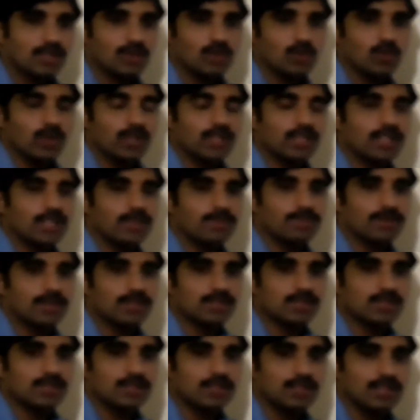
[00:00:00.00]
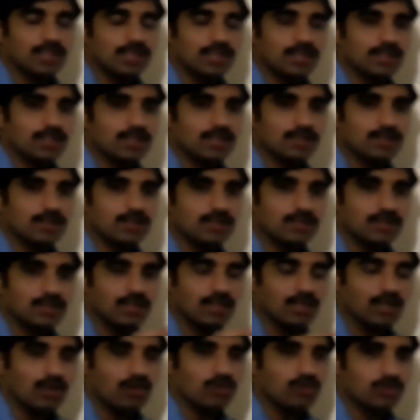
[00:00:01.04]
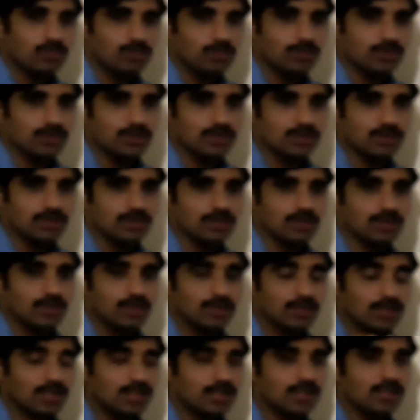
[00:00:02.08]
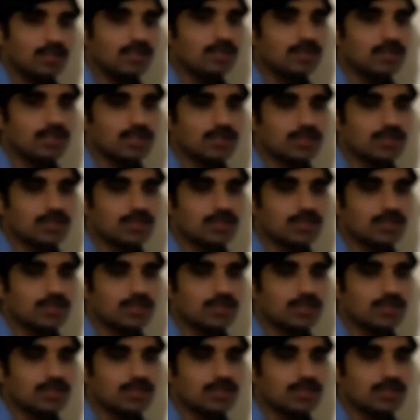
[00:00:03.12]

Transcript: 20% increase in outputs. That is the